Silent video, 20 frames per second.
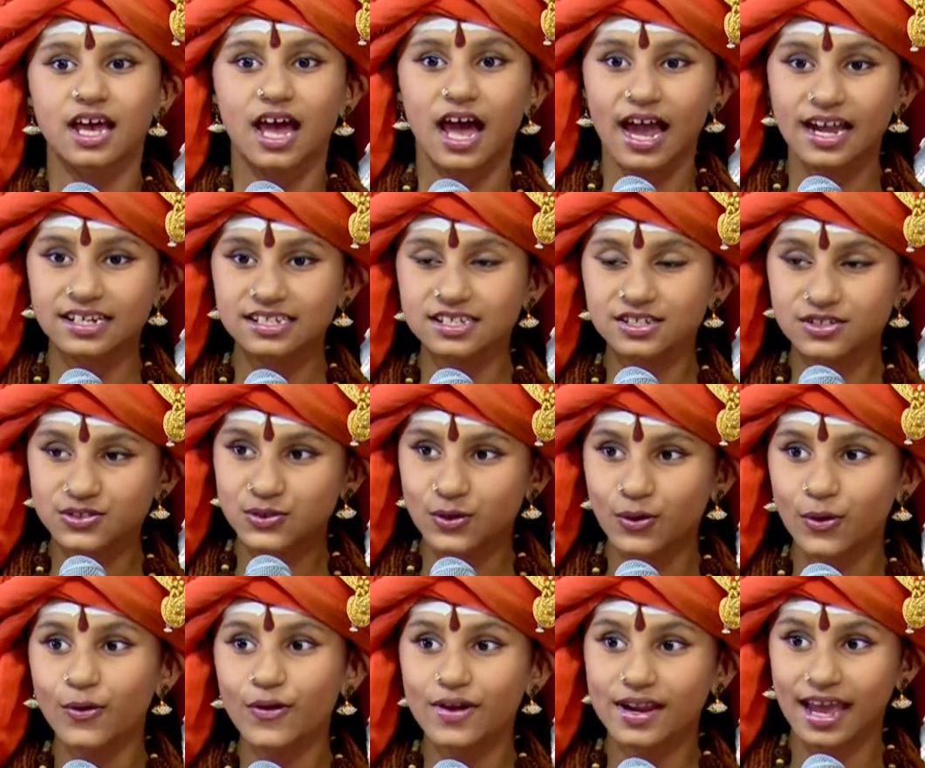I just
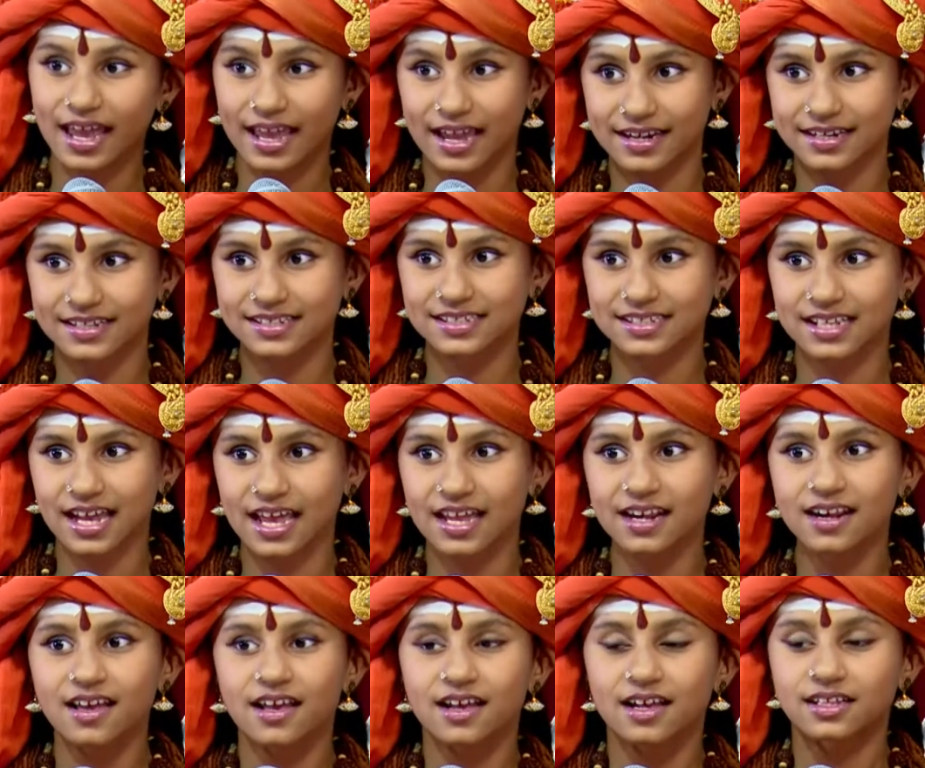know and I
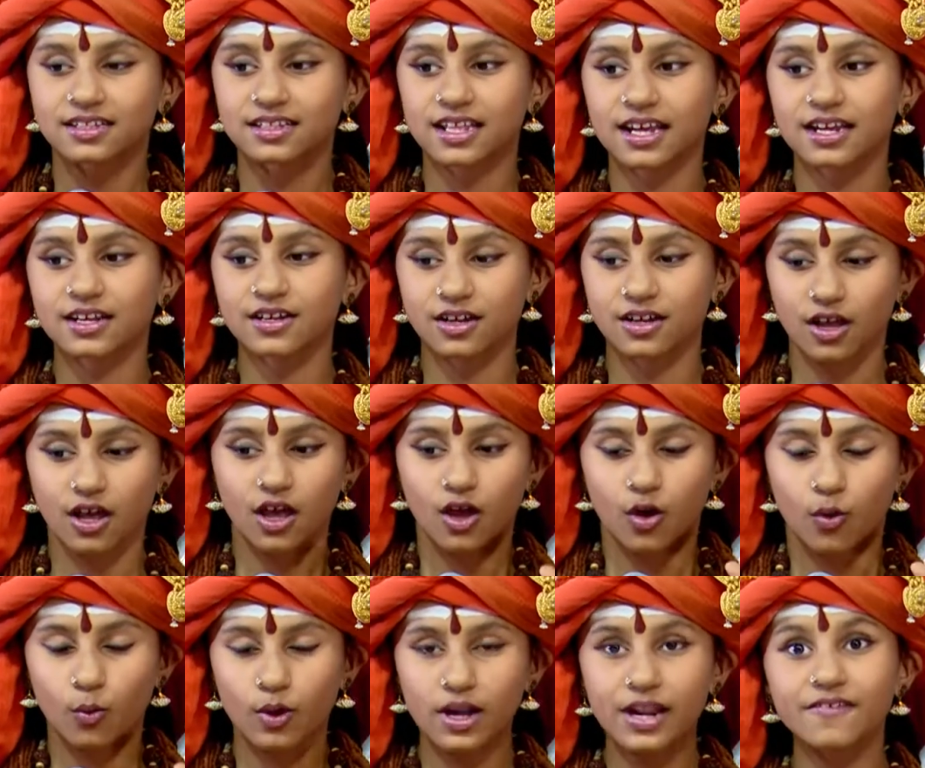understand that
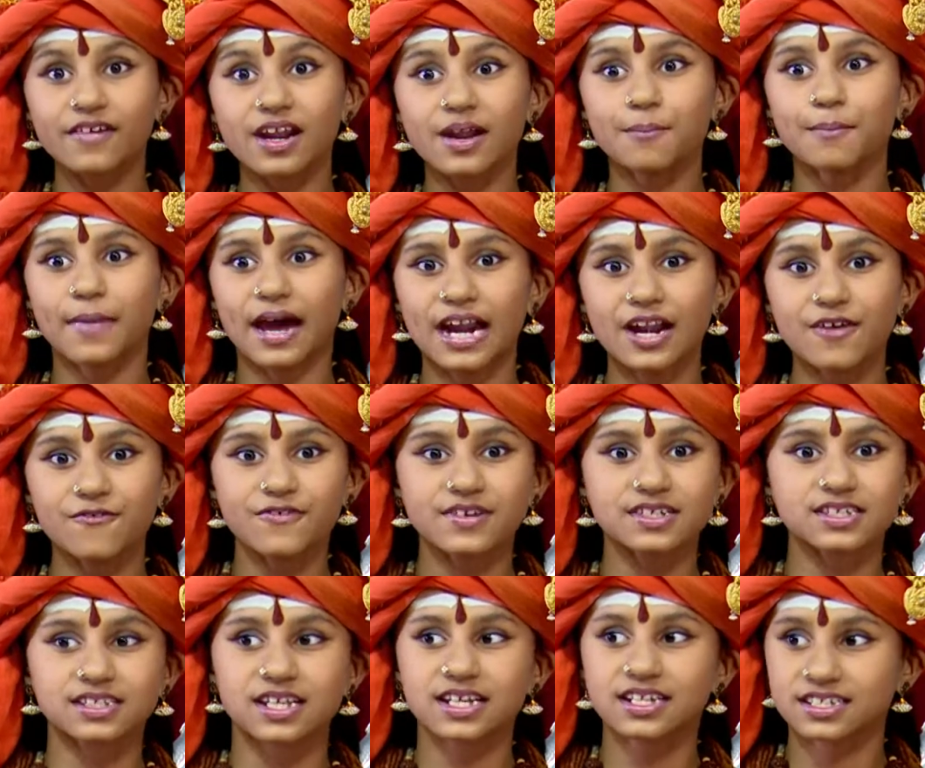whenever I'm
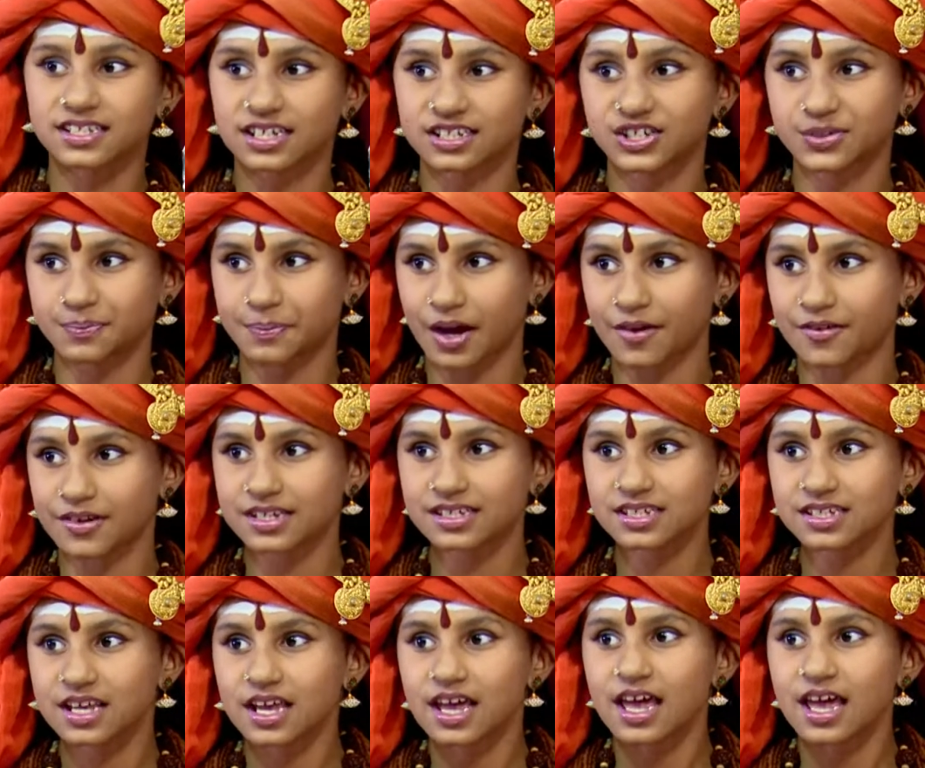manifesting such powers,